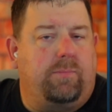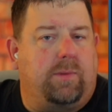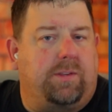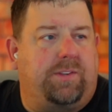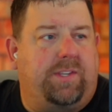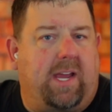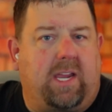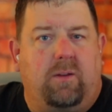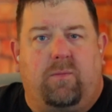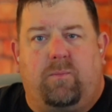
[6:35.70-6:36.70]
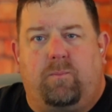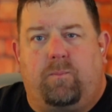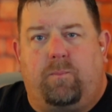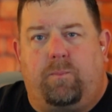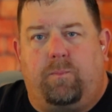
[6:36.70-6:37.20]
The second
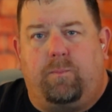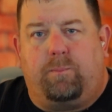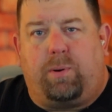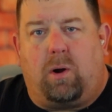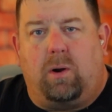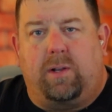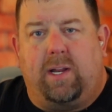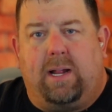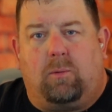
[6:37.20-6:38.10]
thing